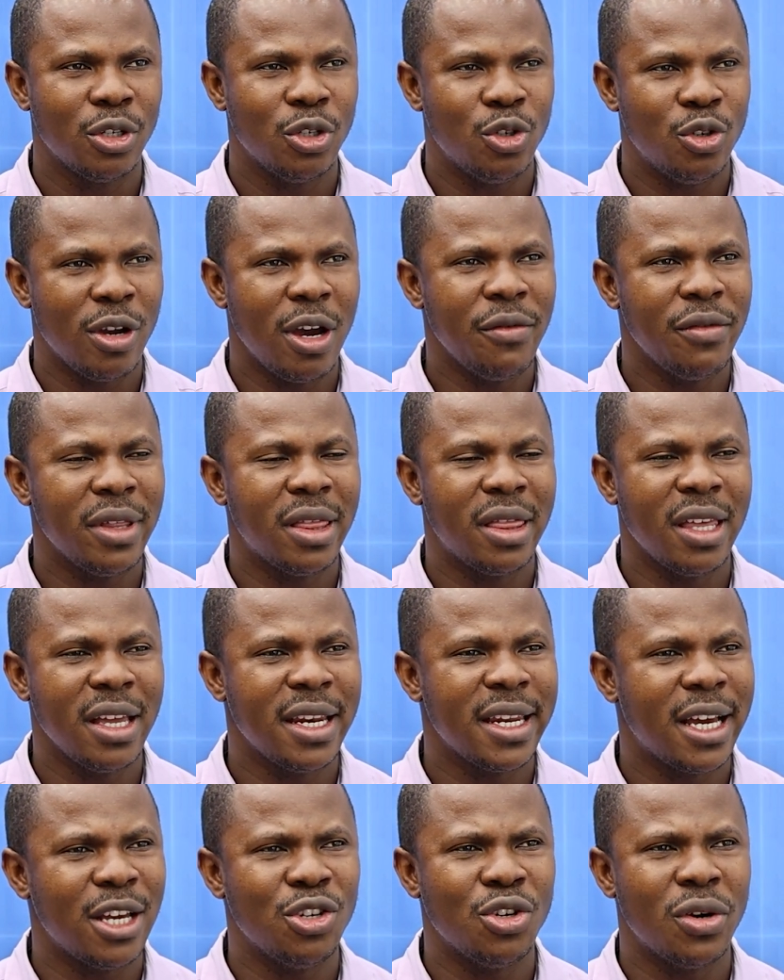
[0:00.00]
you have a thing
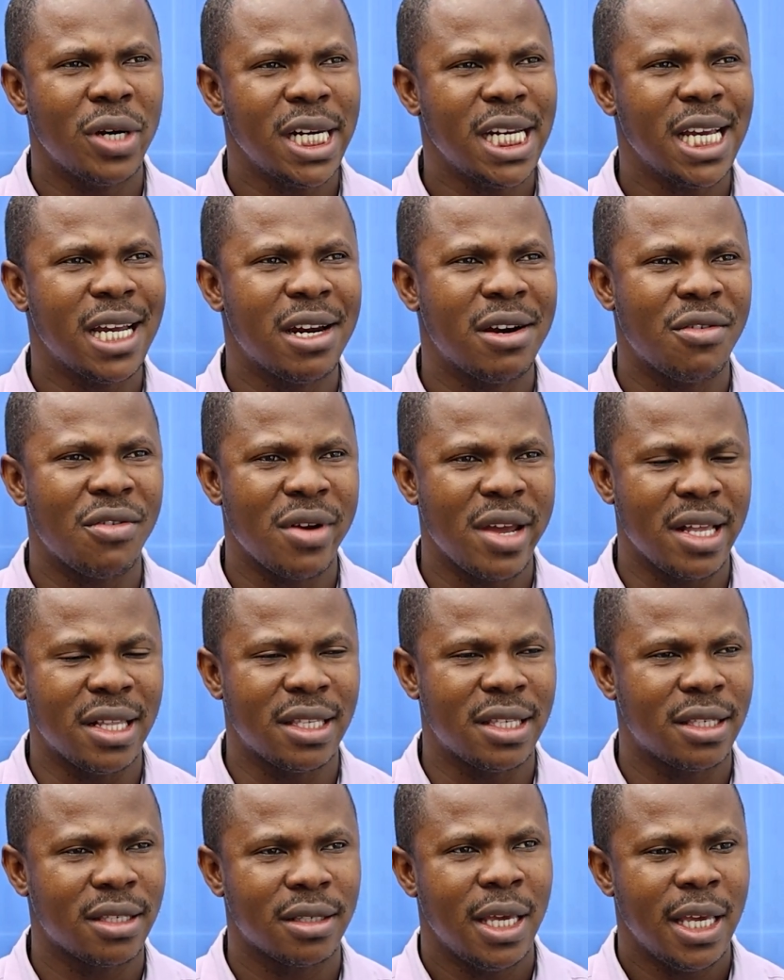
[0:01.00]
that you already create.
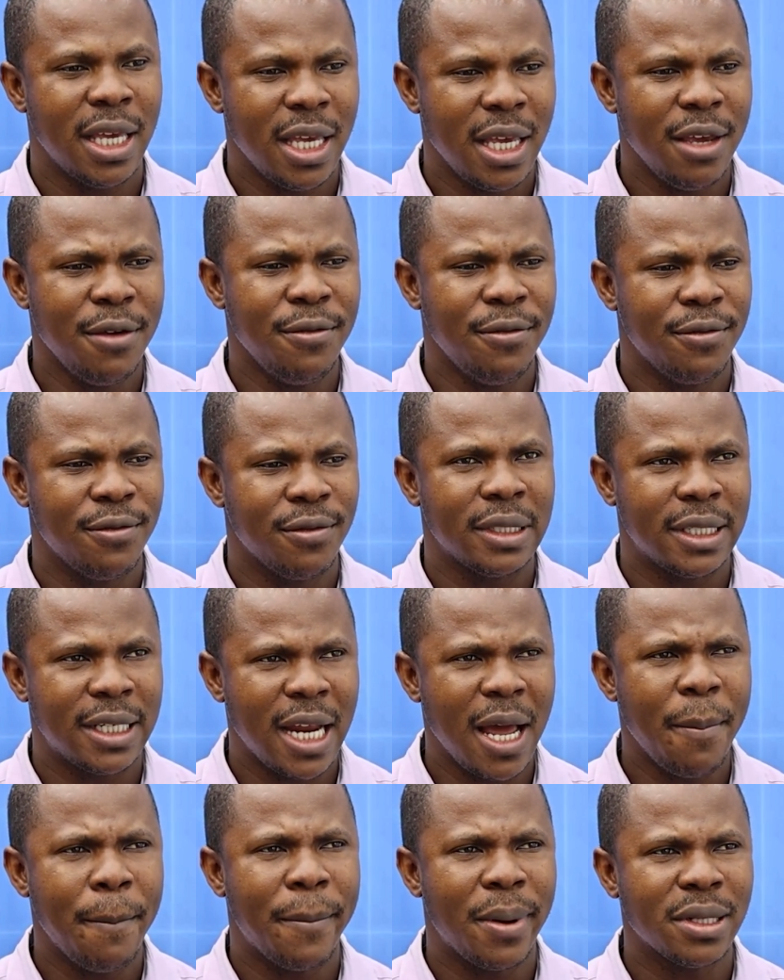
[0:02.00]
If
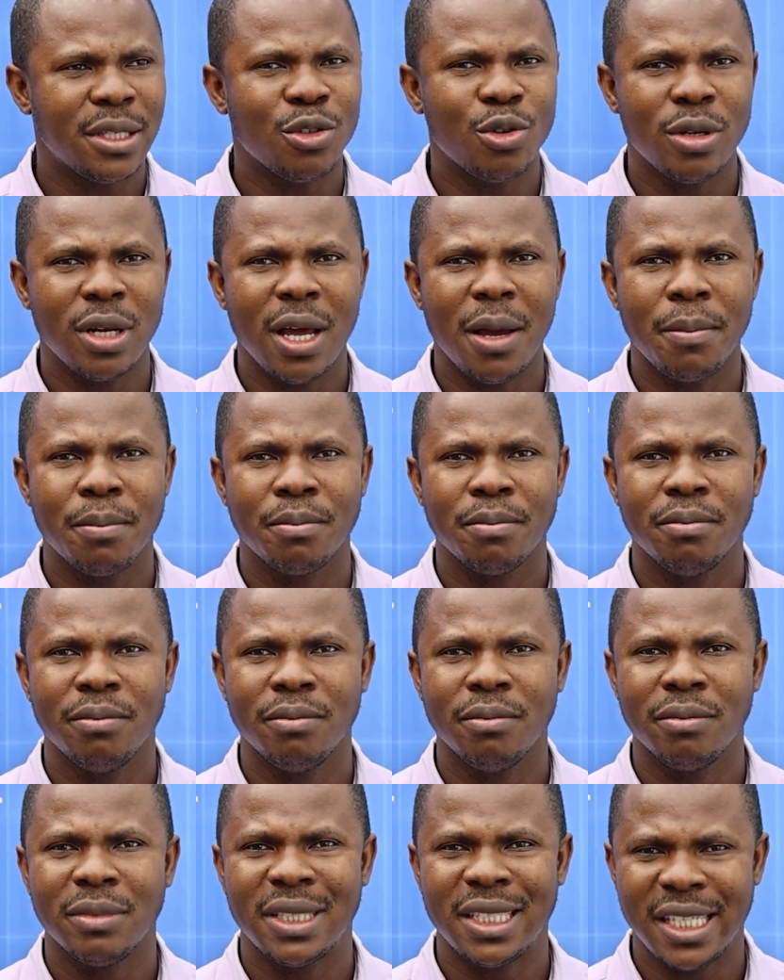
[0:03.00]
that particular
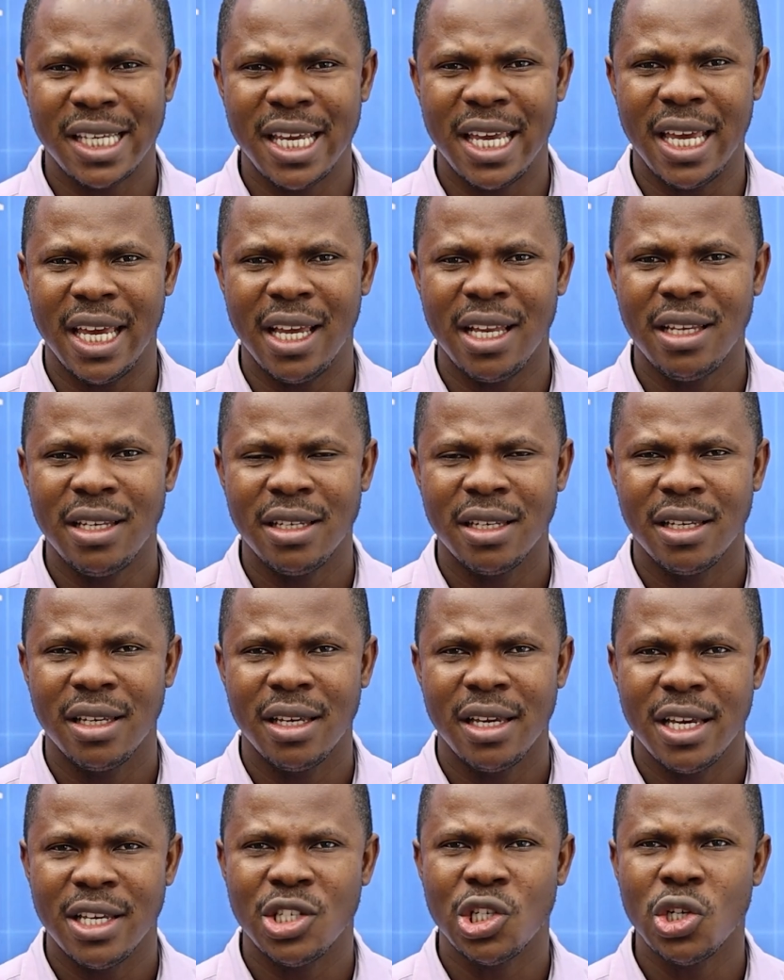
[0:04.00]
thing
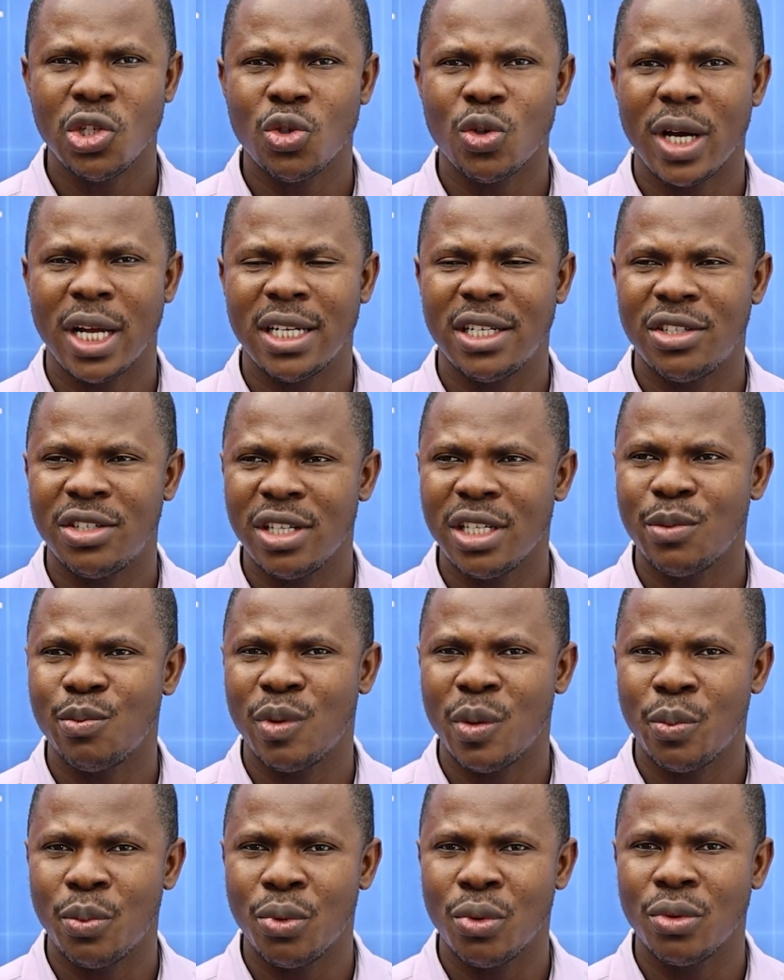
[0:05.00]
is going to address
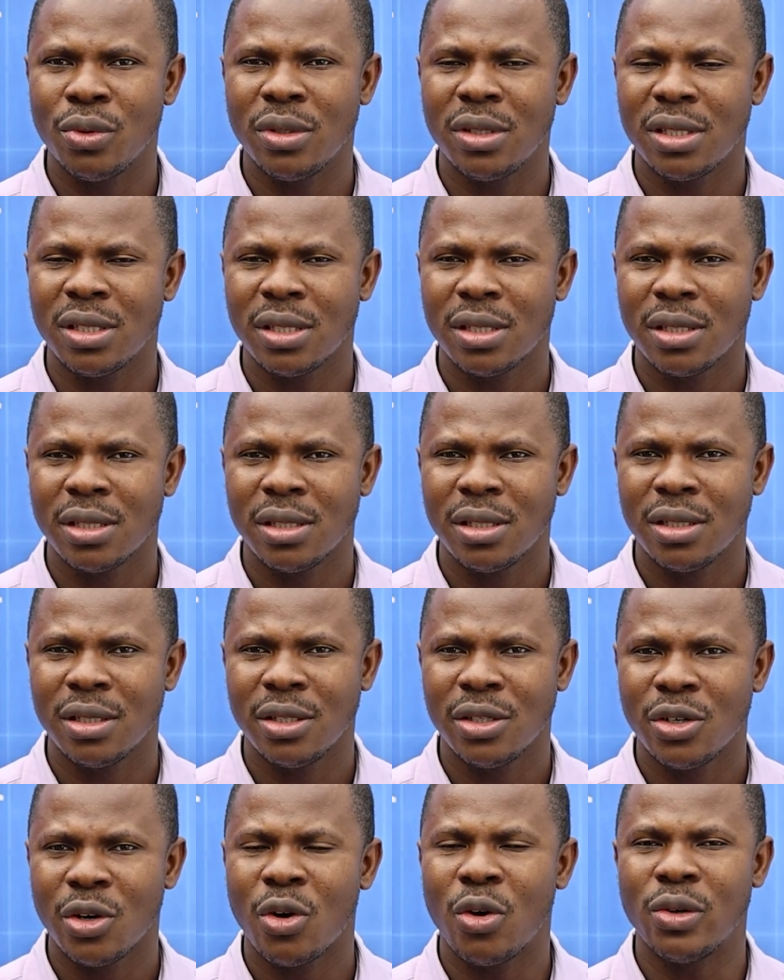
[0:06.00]
people's
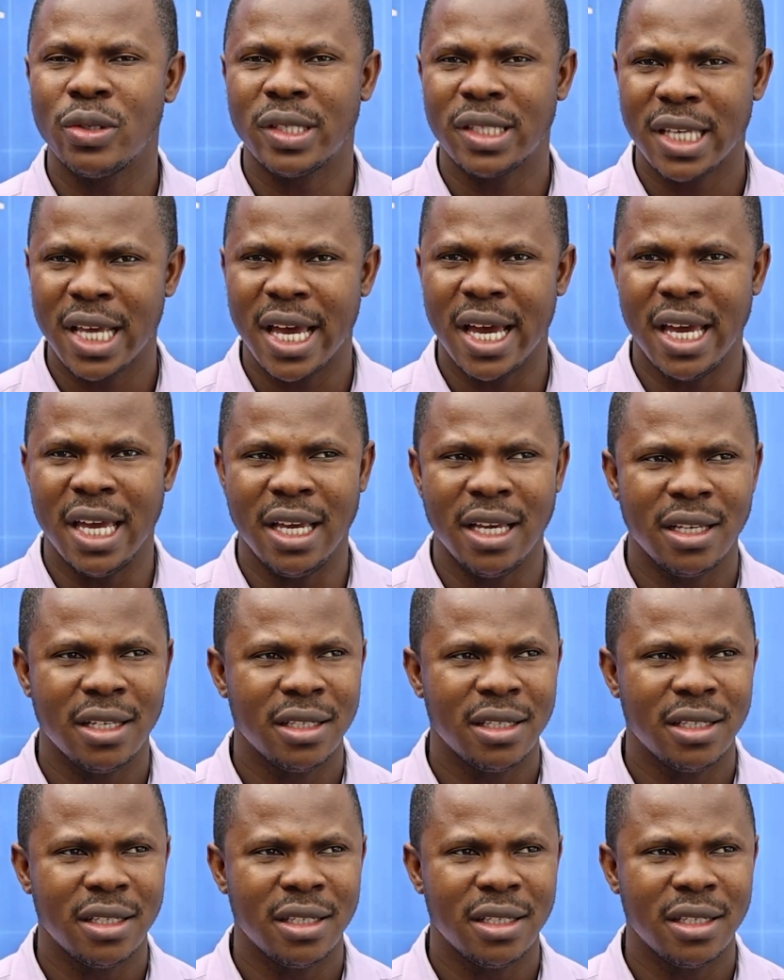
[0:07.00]
concern,